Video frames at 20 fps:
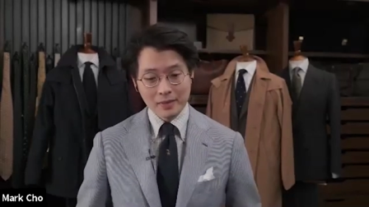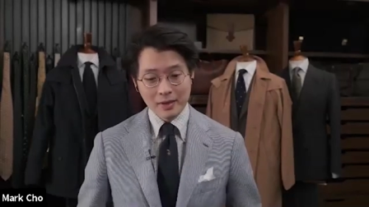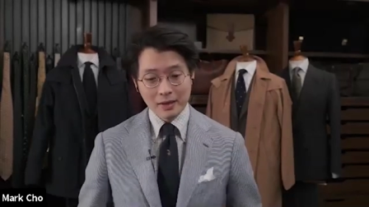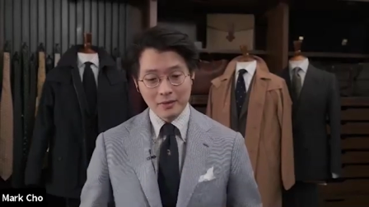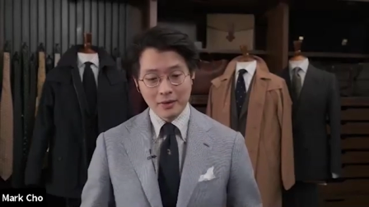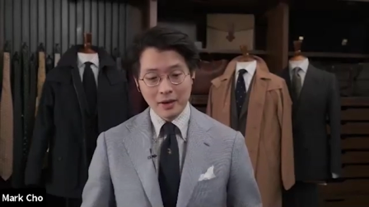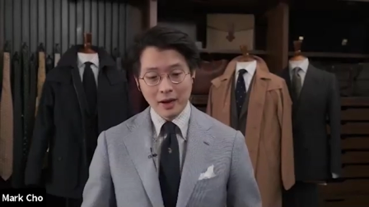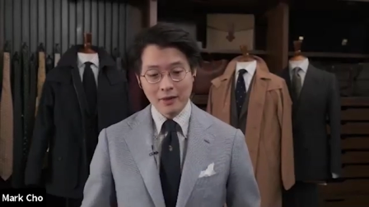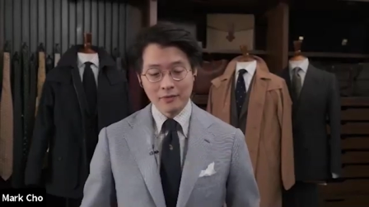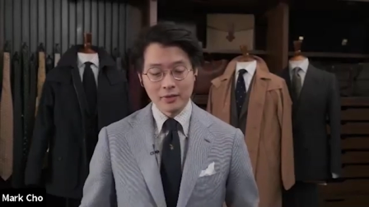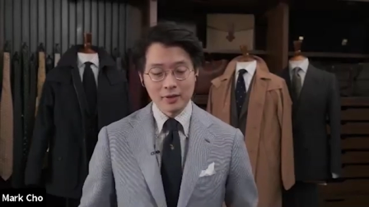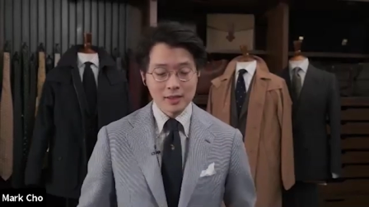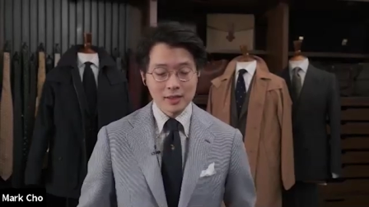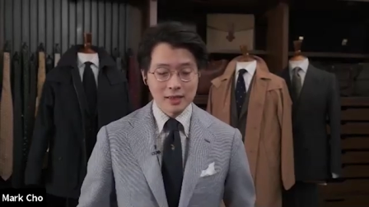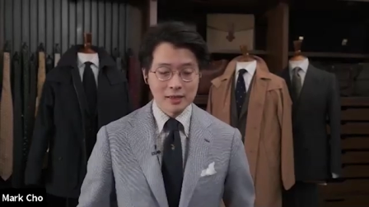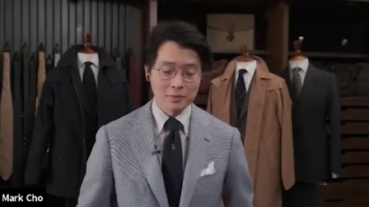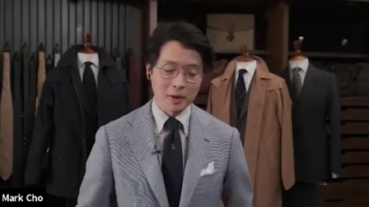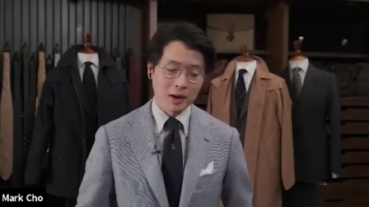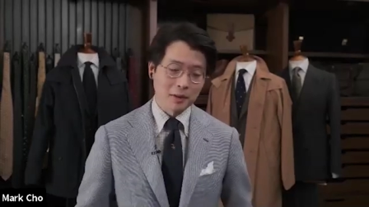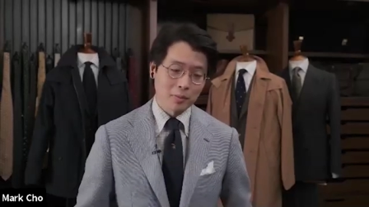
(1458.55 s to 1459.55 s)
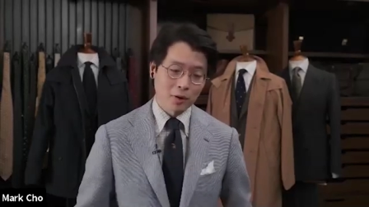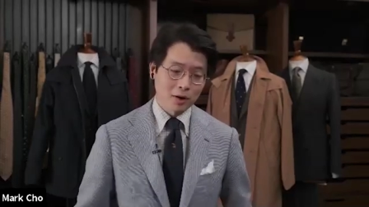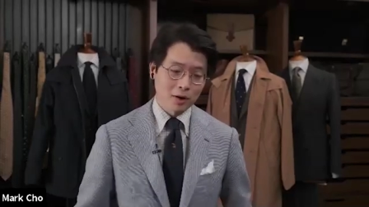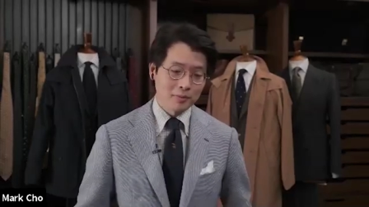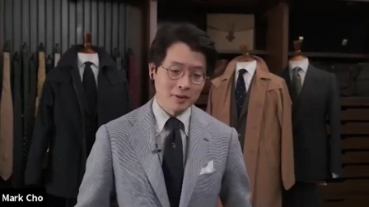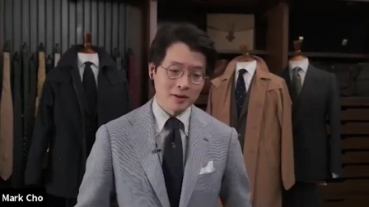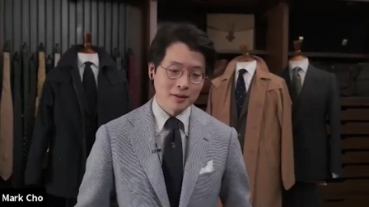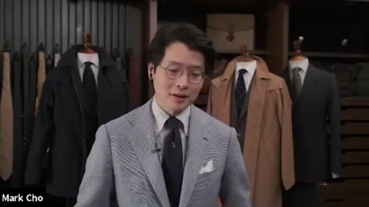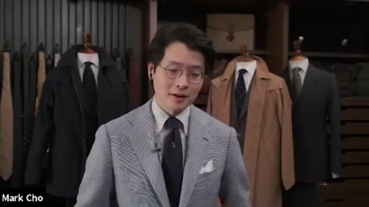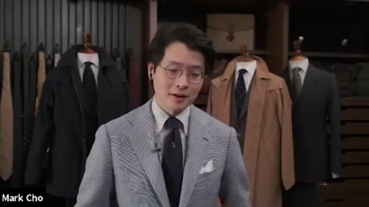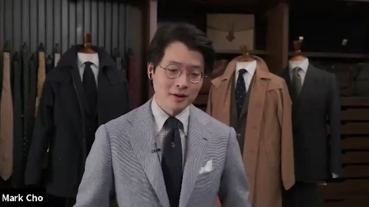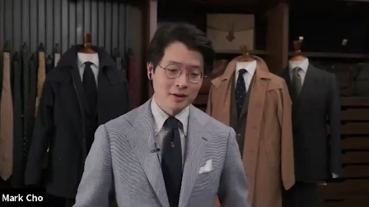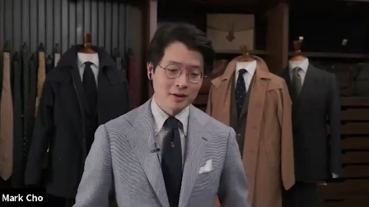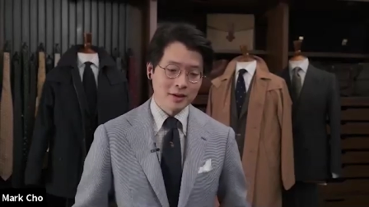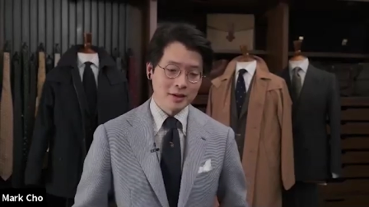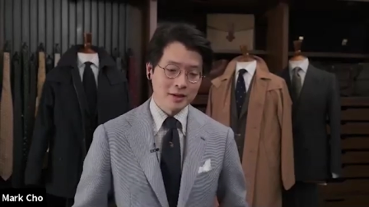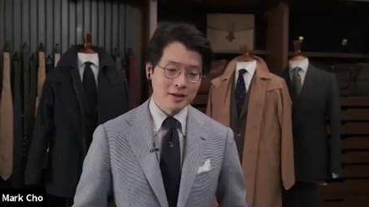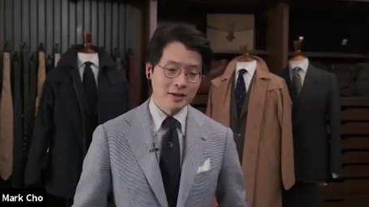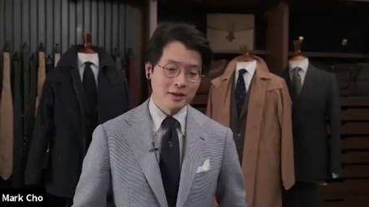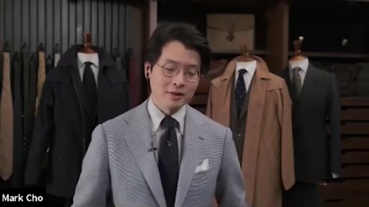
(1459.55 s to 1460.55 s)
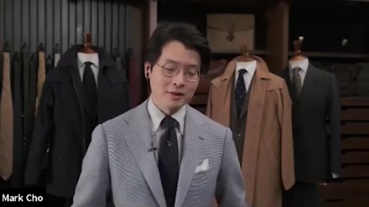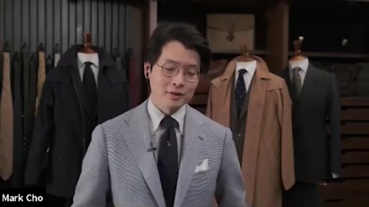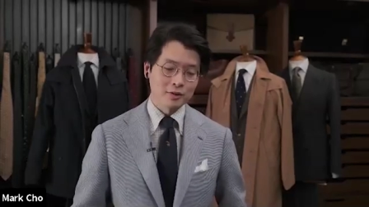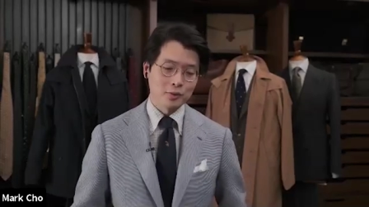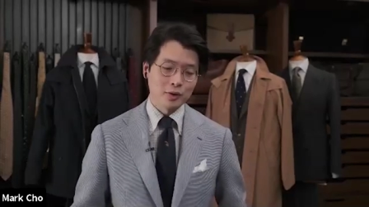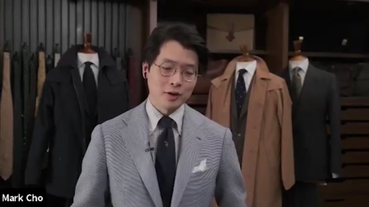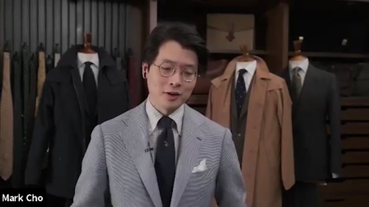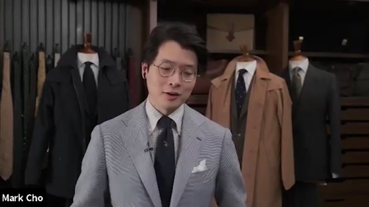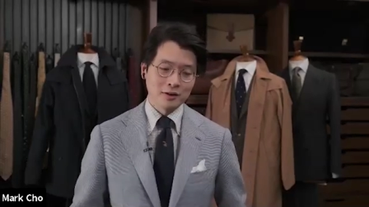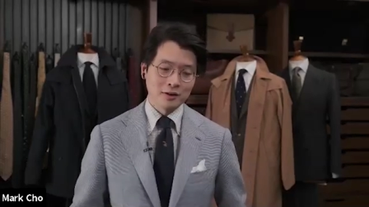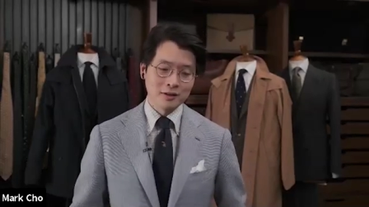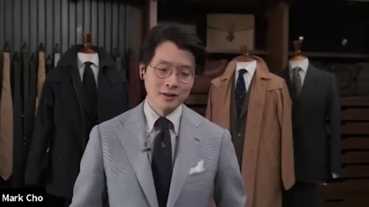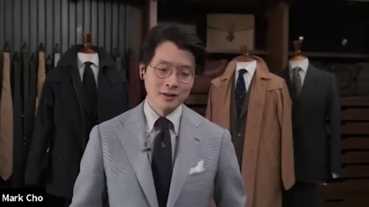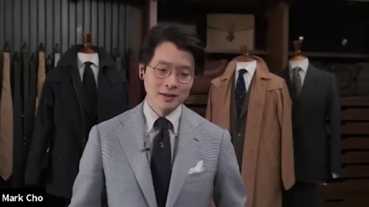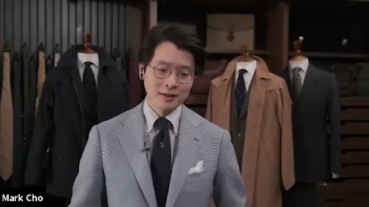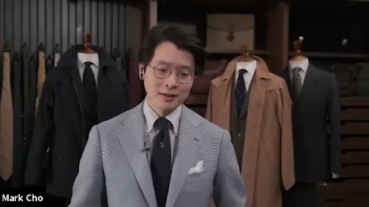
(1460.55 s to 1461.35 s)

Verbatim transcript: I mean, I haven't seen my apartment there in a year as well.